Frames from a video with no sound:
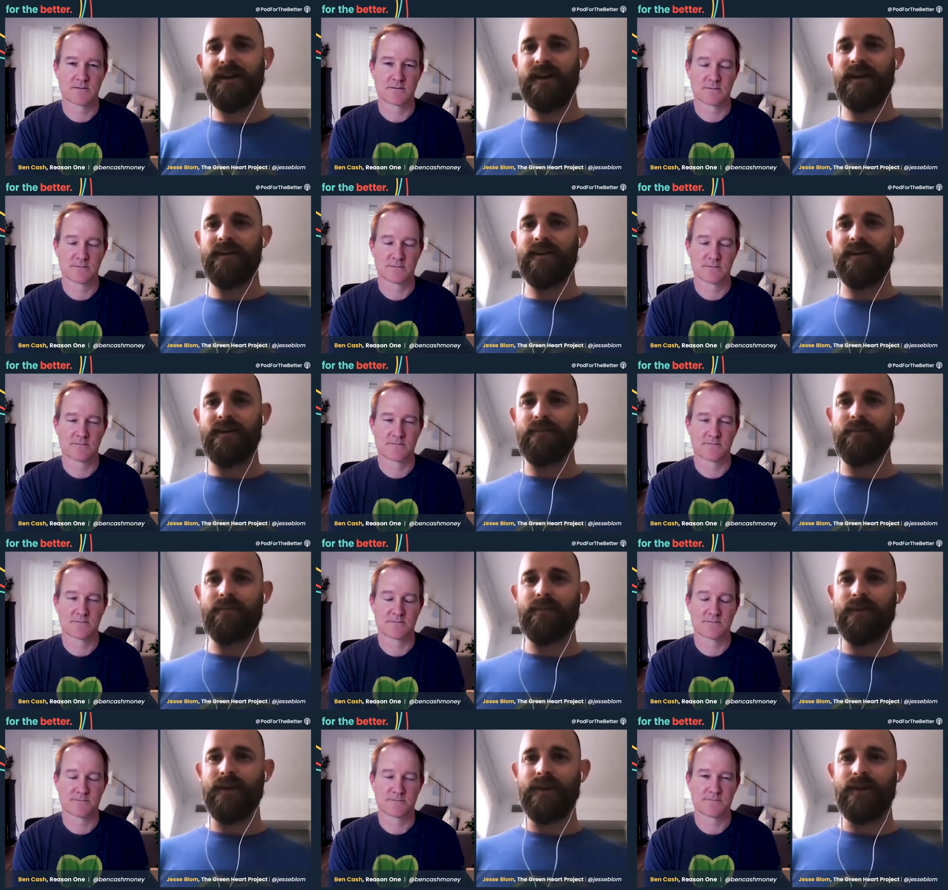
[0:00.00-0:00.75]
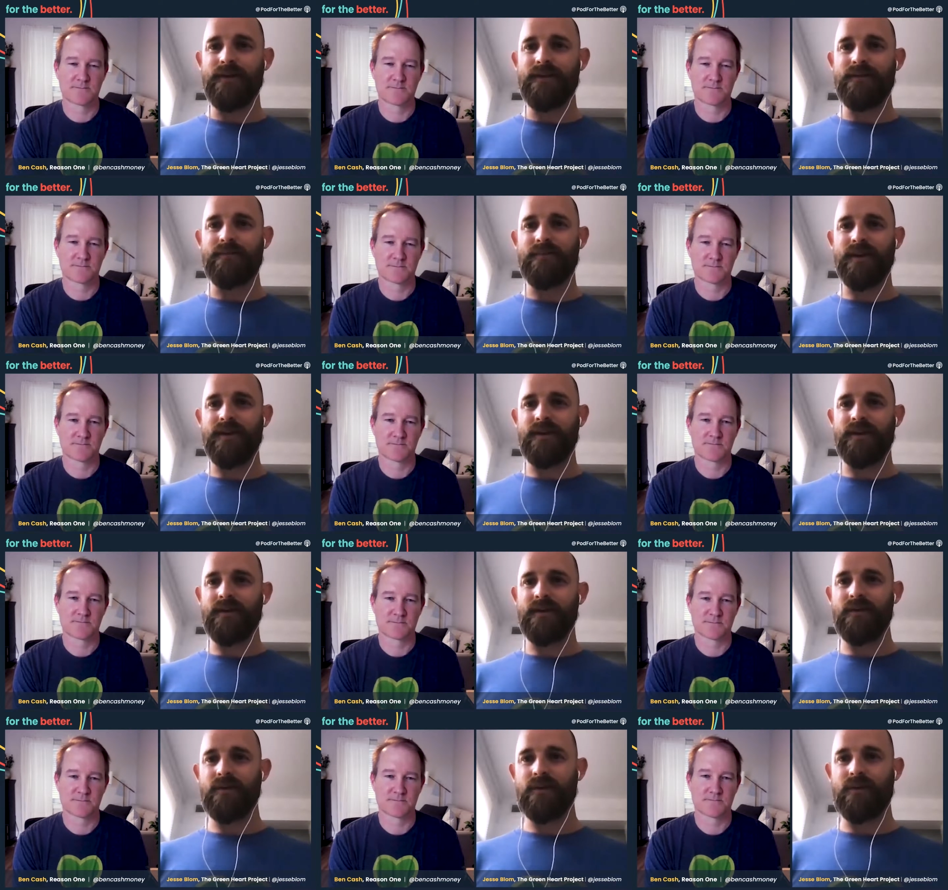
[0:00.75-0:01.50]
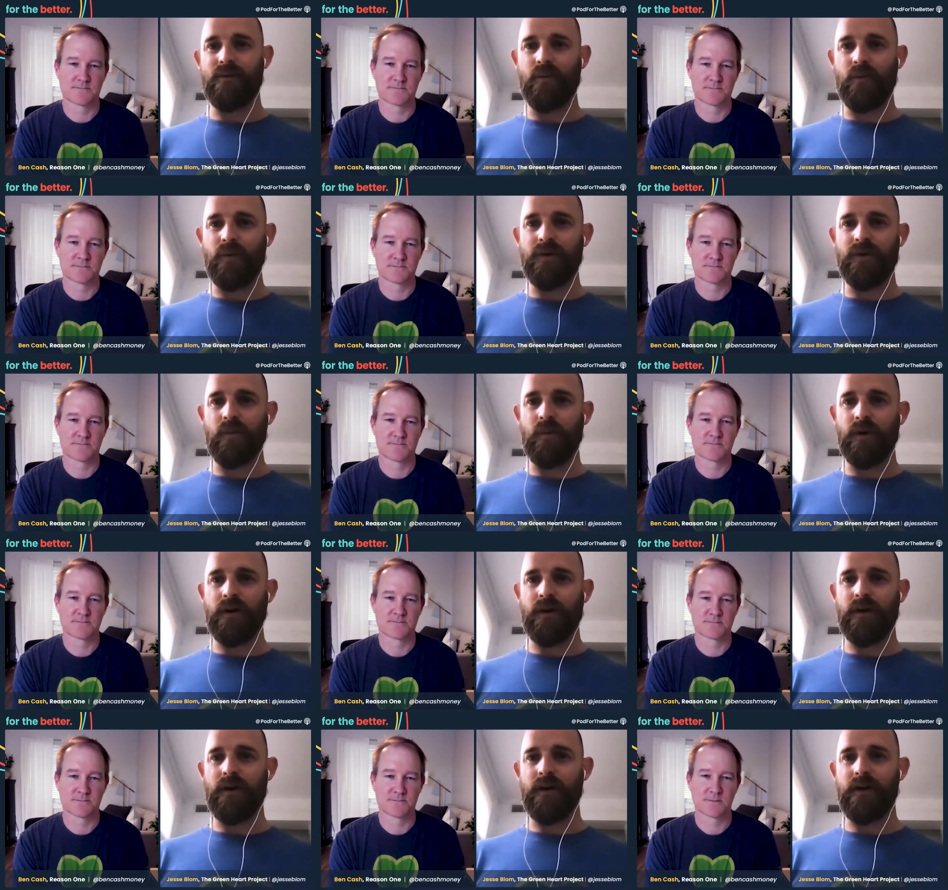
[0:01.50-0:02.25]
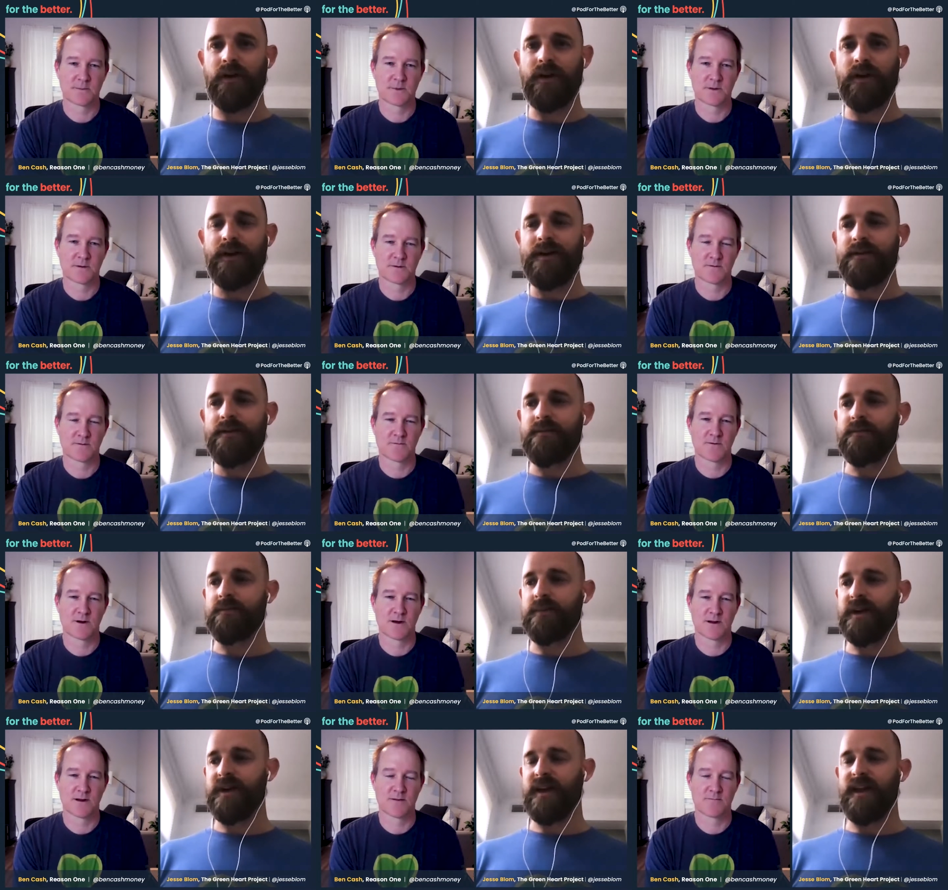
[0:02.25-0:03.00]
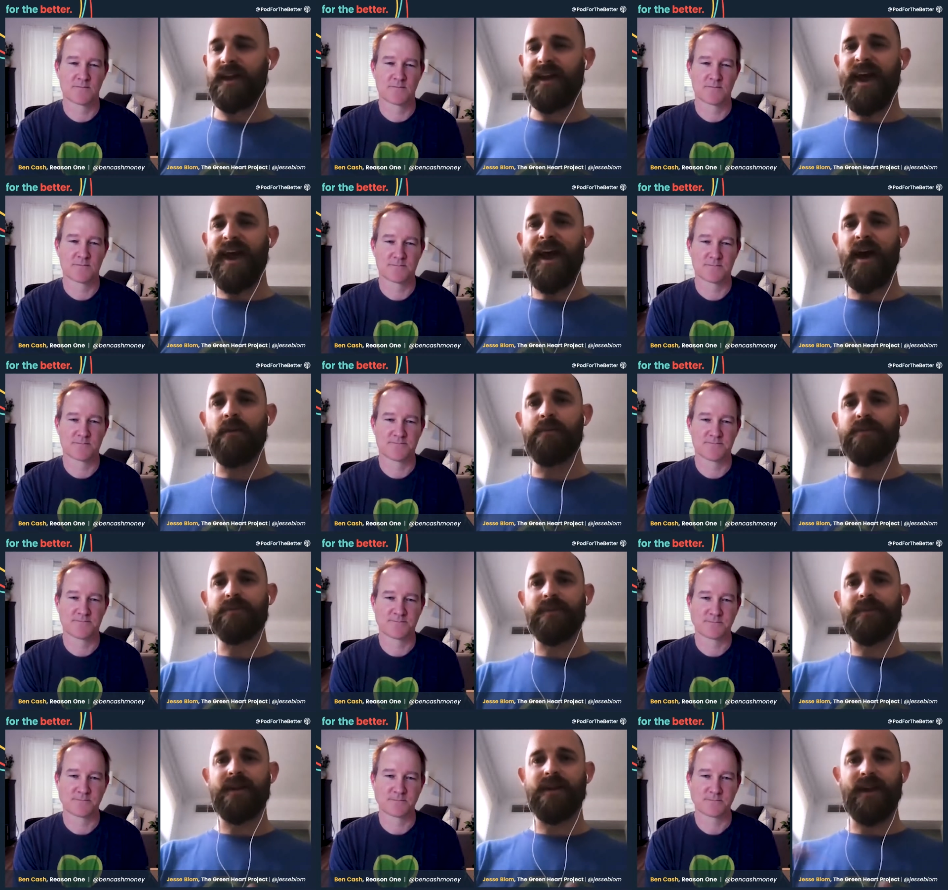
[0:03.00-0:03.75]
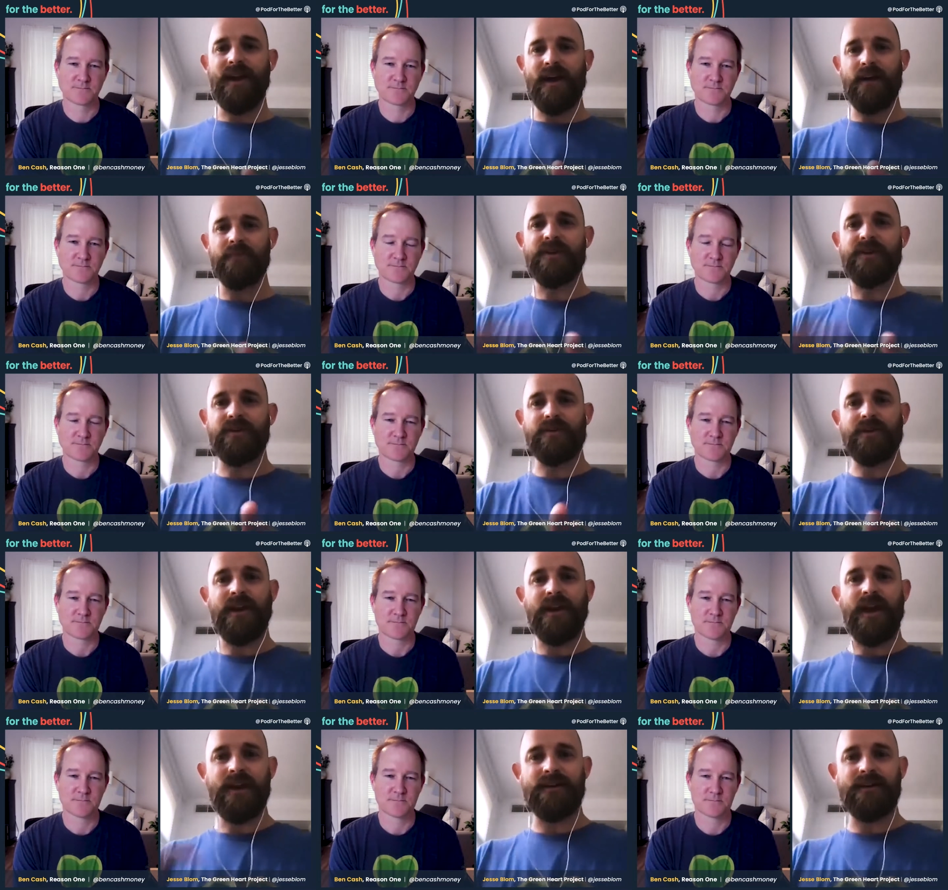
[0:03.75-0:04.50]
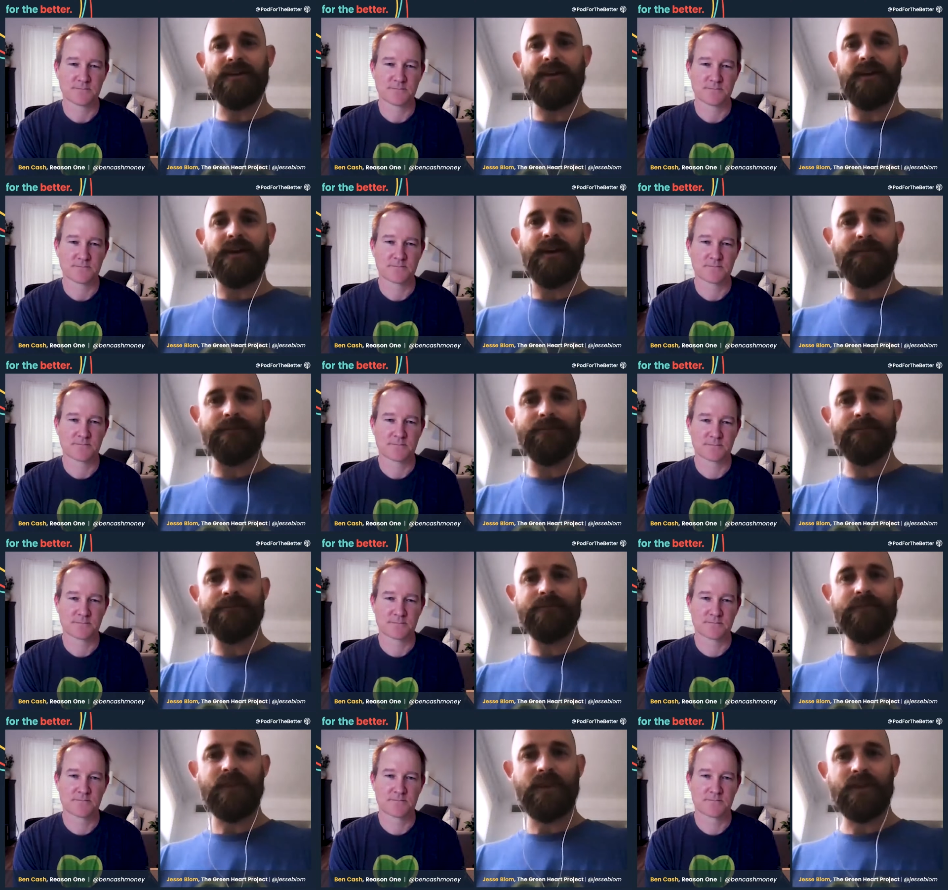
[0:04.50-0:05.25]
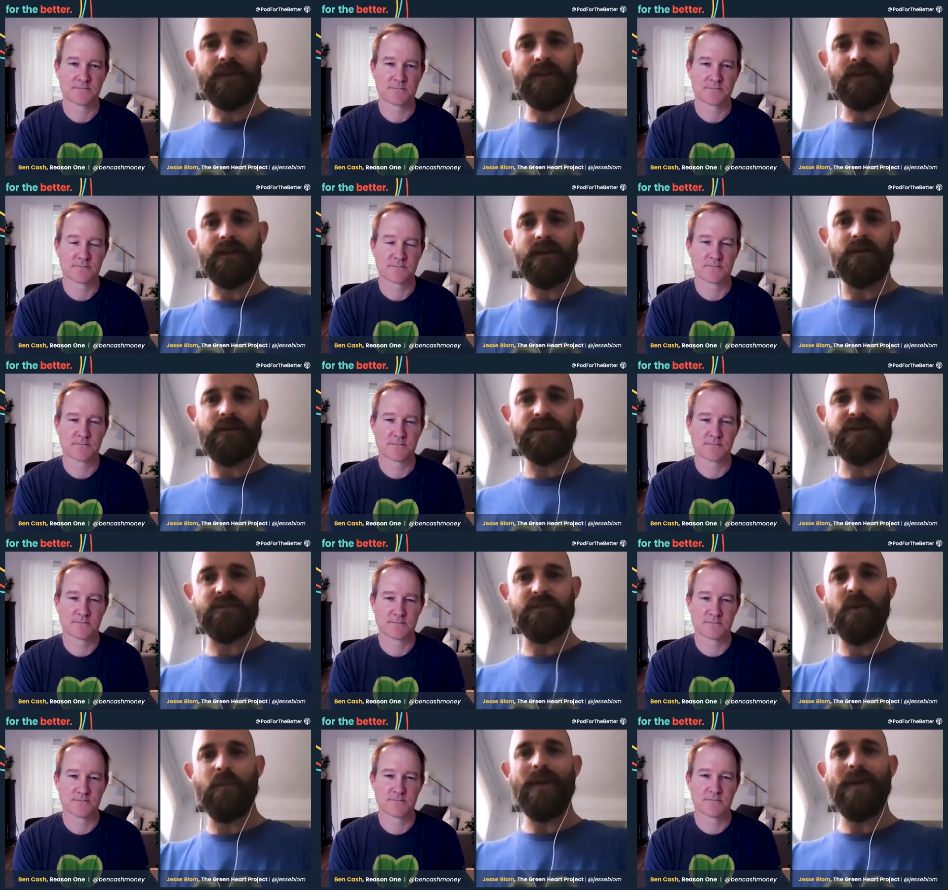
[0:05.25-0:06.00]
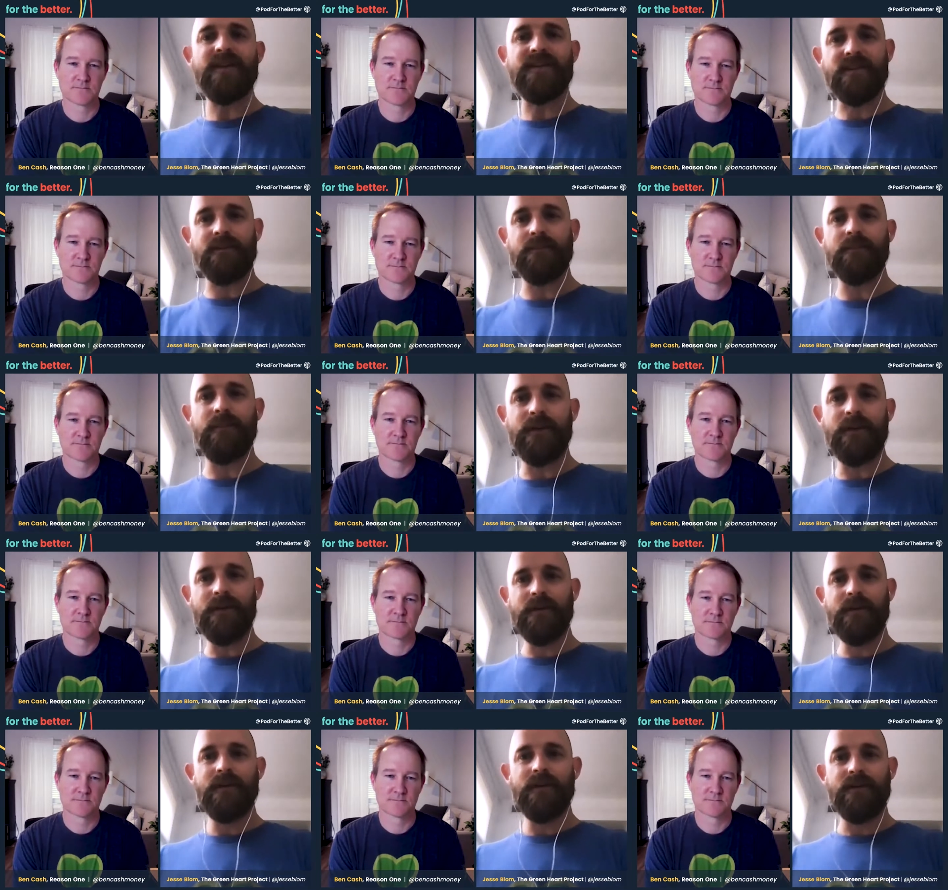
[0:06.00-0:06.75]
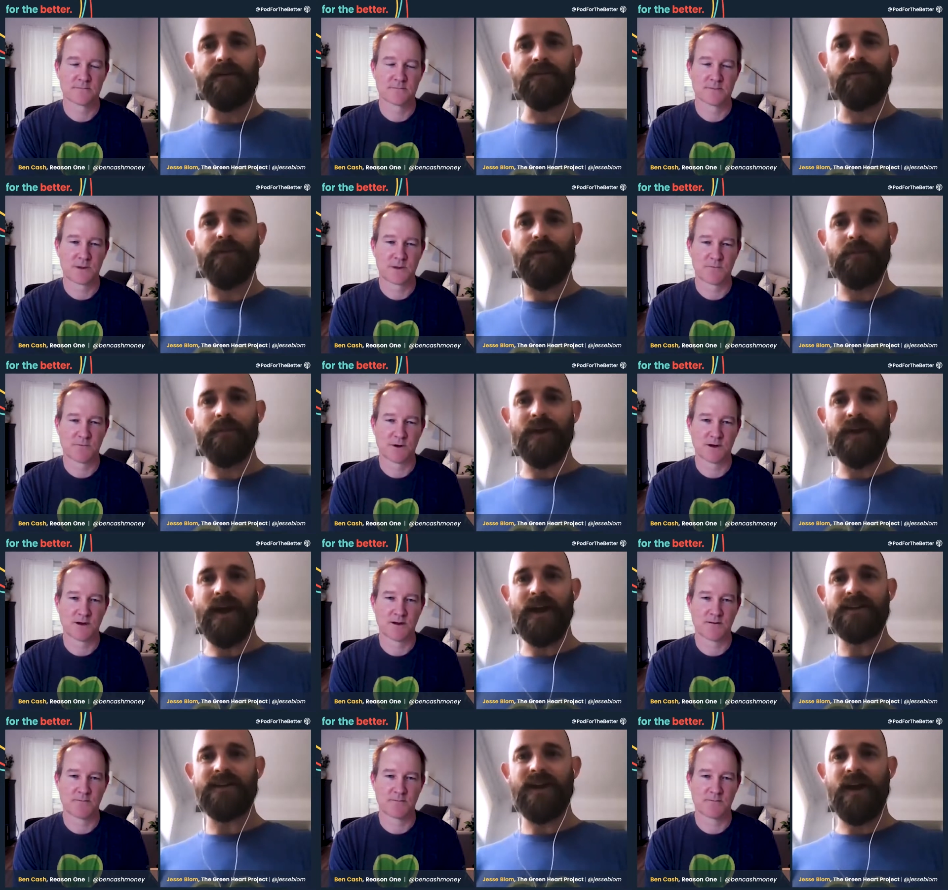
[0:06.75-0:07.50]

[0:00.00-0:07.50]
Speaker 1: end up being a woodworker, Right. But it helped me, it helped create, uh, you know, some momentum for me. Right.